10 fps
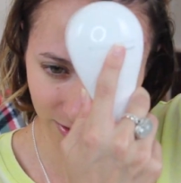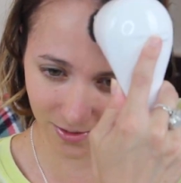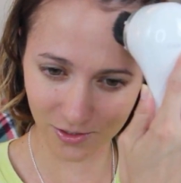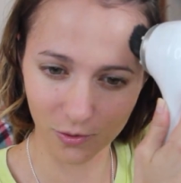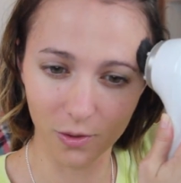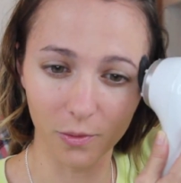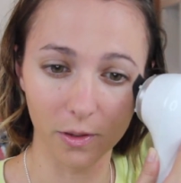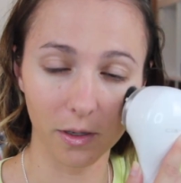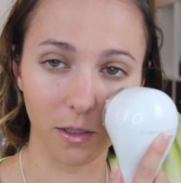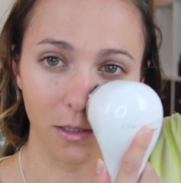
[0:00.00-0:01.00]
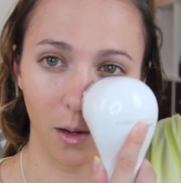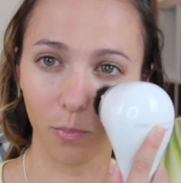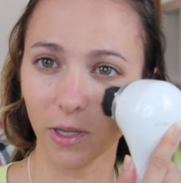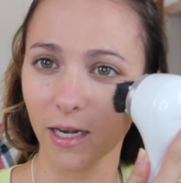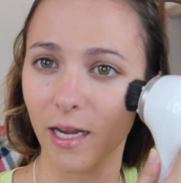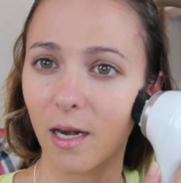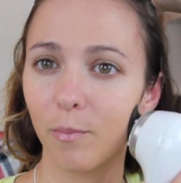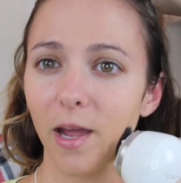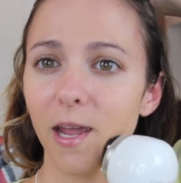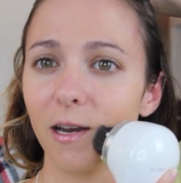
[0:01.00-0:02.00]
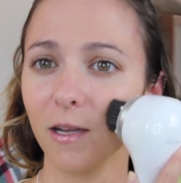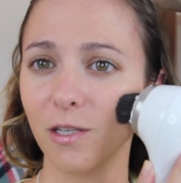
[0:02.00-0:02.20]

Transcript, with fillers: It's doing a really good job blending and my hand